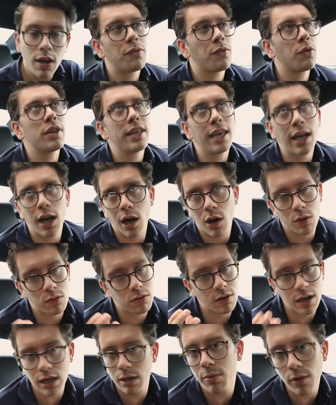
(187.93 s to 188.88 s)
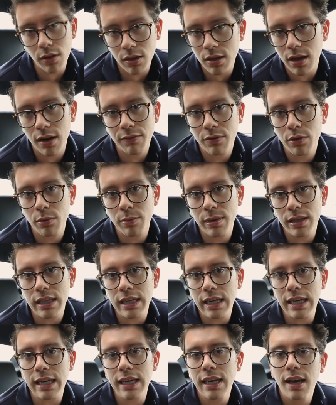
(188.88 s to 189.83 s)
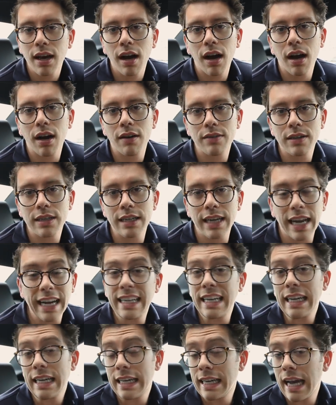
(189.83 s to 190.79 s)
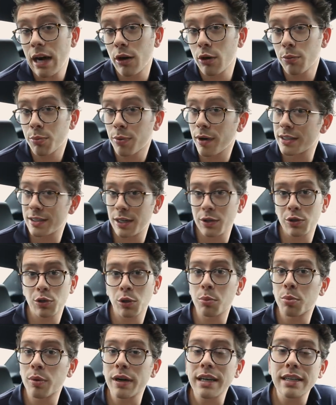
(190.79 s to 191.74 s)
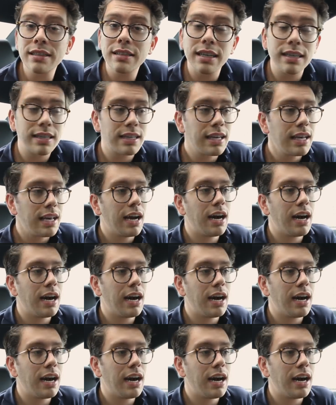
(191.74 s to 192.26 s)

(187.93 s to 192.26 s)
for the incredible comfortability of an eighteen karat presidential bracelet,